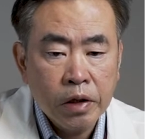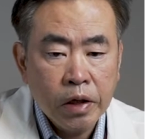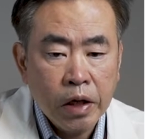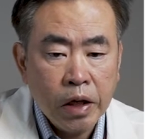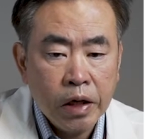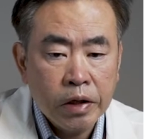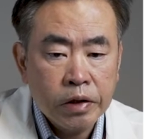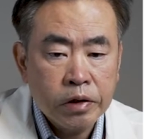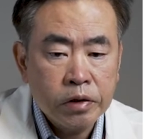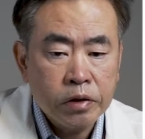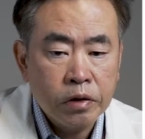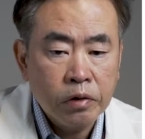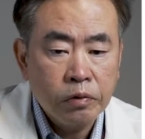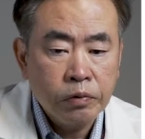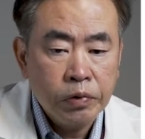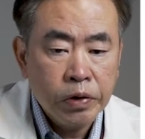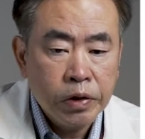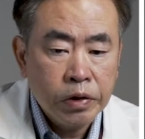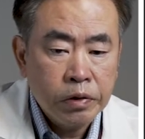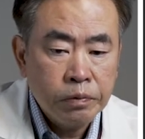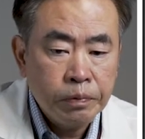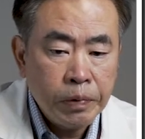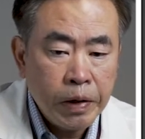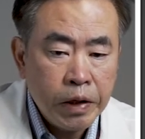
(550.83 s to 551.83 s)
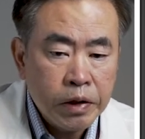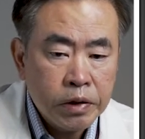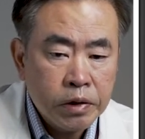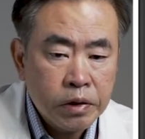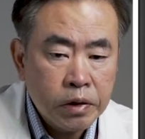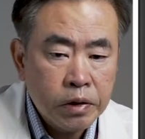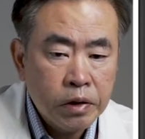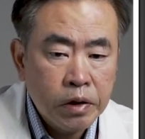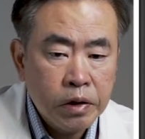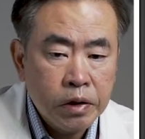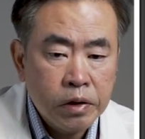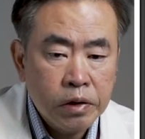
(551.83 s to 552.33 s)
And so we
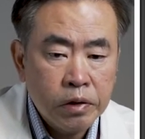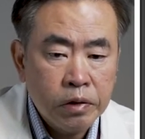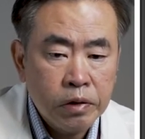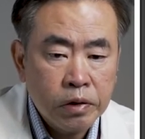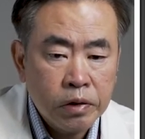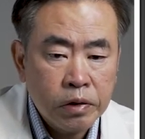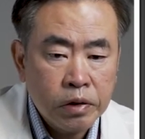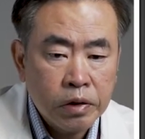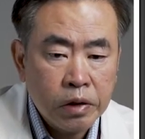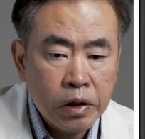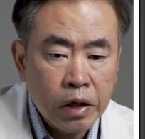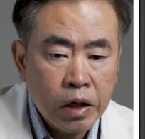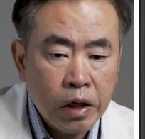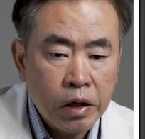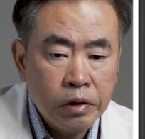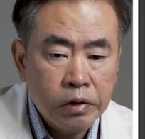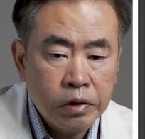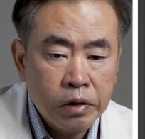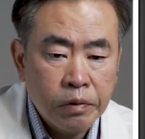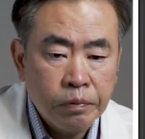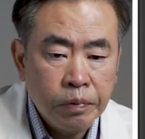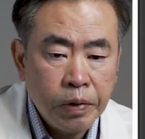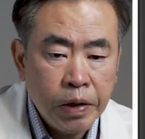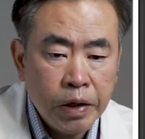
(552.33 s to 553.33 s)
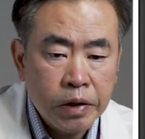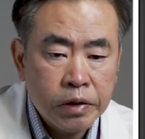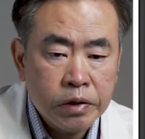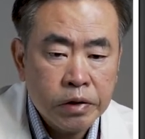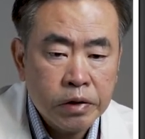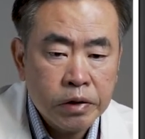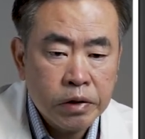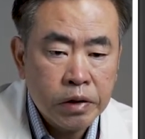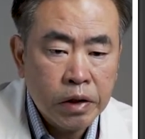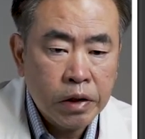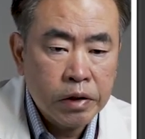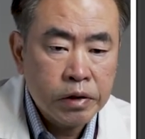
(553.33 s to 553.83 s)
basically took the
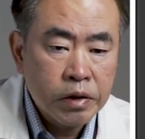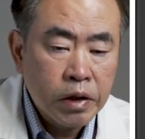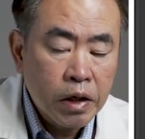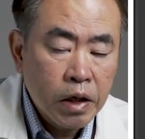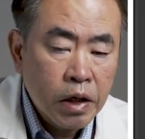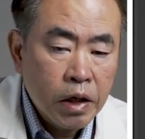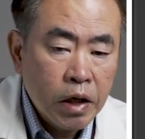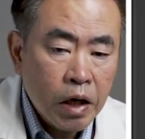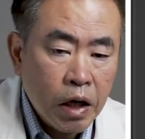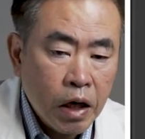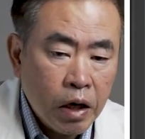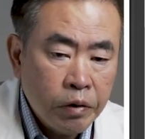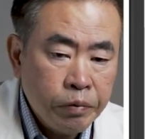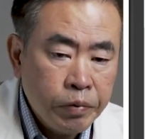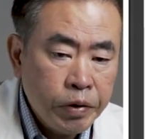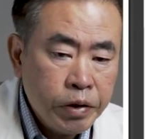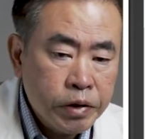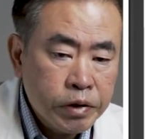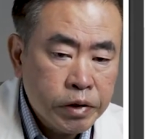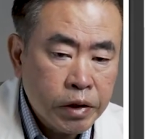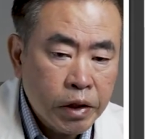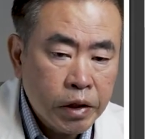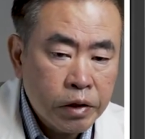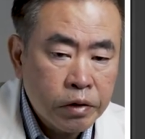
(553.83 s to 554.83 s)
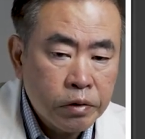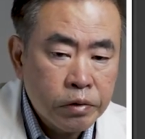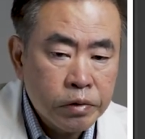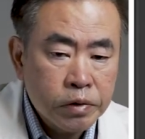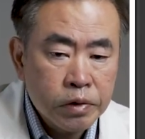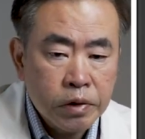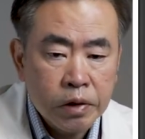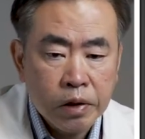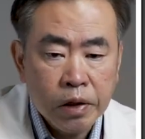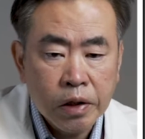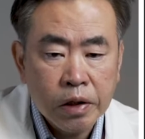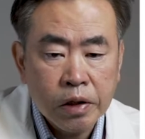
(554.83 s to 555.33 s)
patients as how many
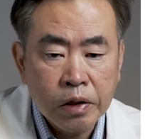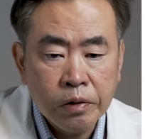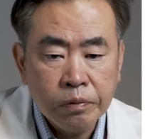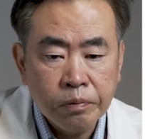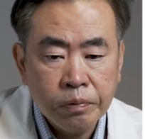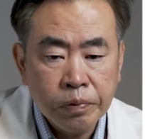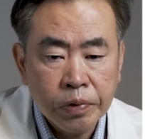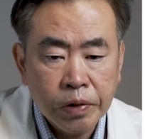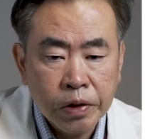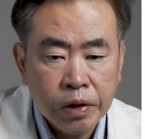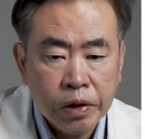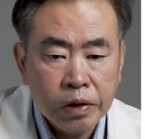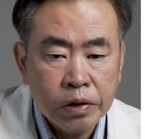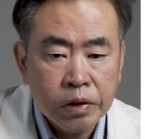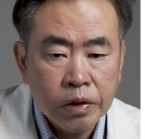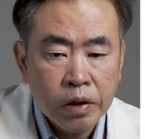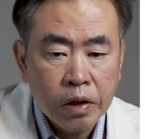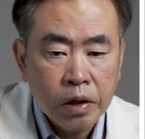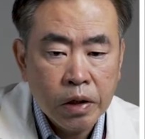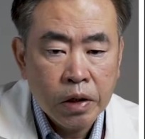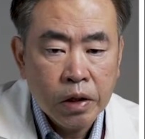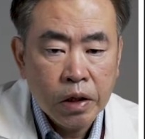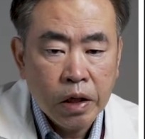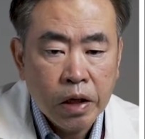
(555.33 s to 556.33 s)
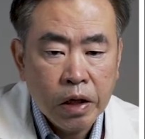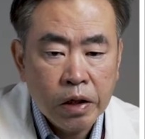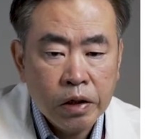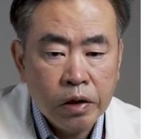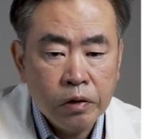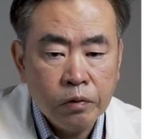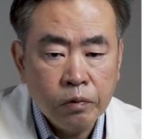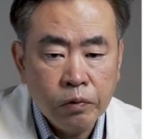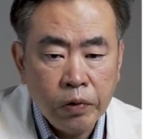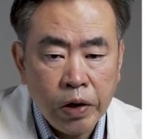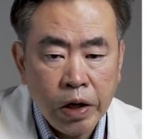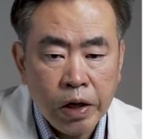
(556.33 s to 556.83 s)
cycles did they complete, and
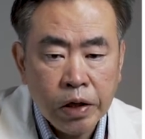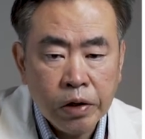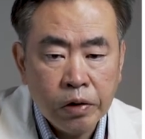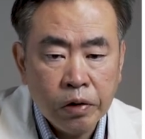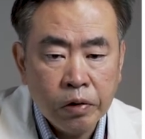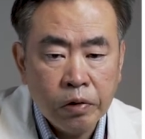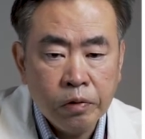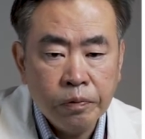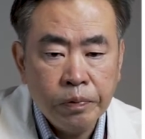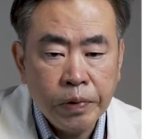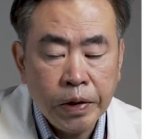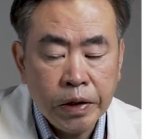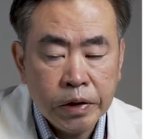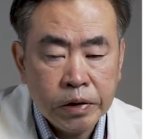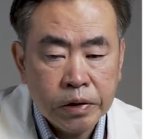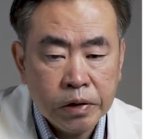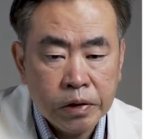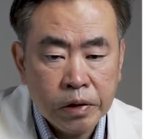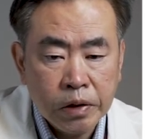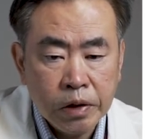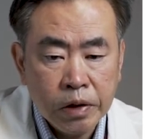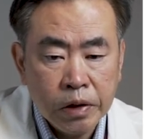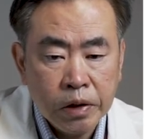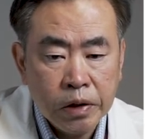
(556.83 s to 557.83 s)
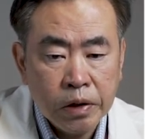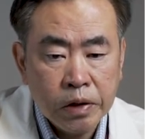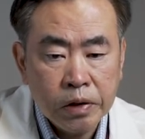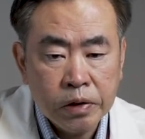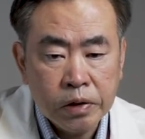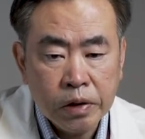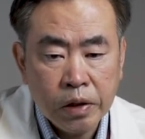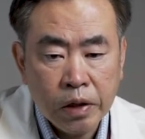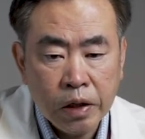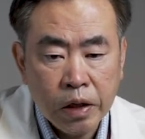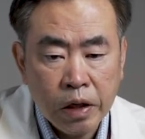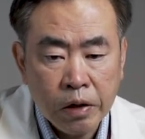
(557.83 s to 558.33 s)
the RANO basically
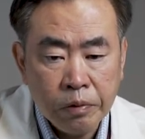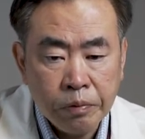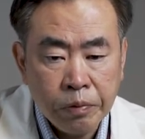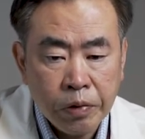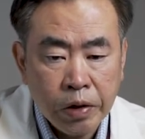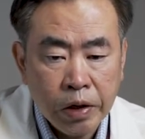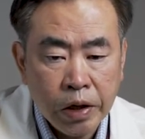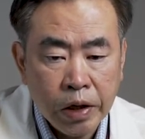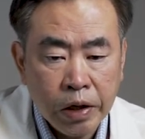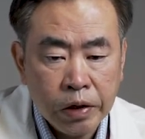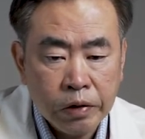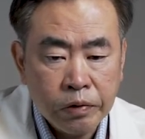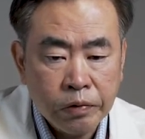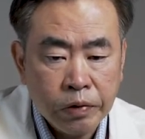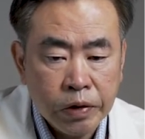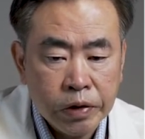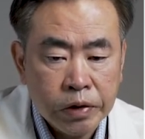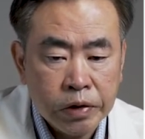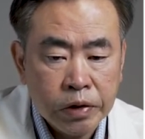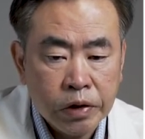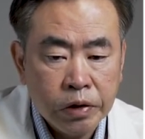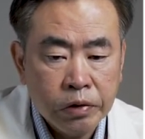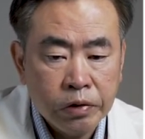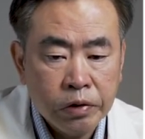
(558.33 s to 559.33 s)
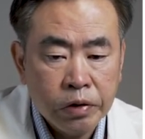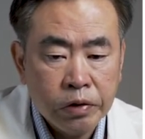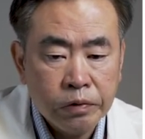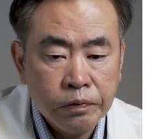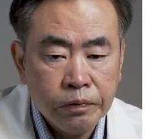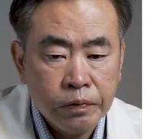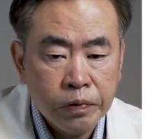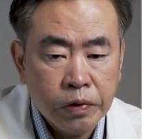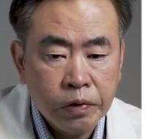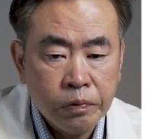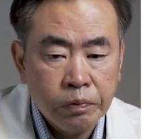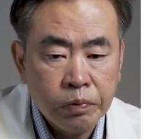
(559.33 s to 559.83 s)
is an MRI criteria
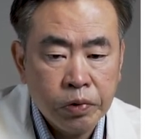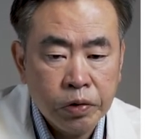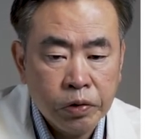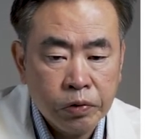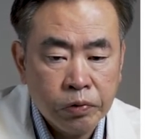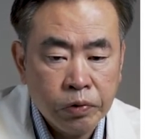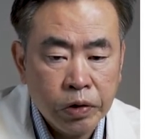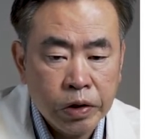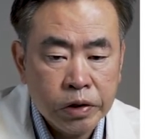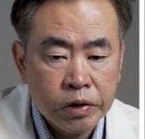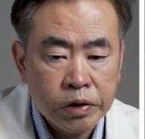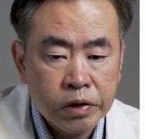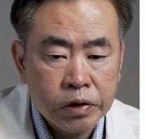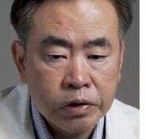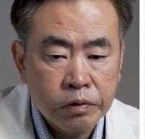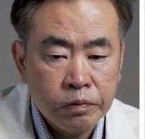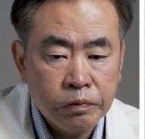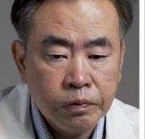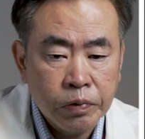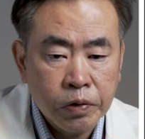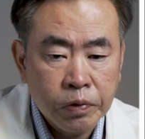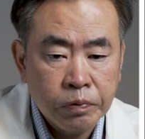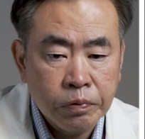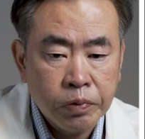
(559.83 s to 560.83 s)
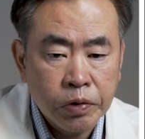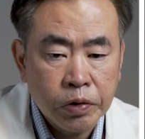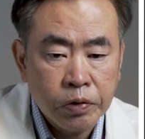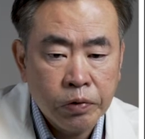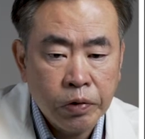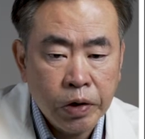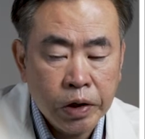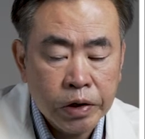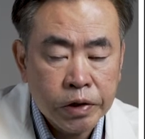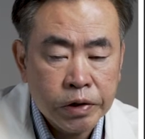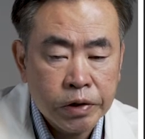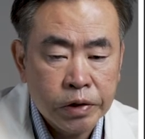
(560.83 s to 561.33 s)
for
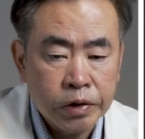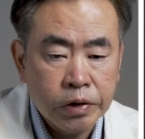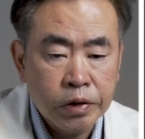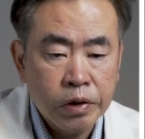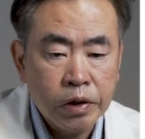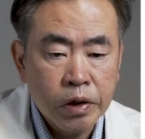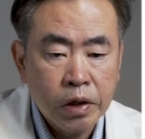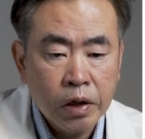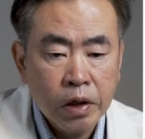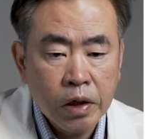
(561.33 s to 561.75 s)
progression.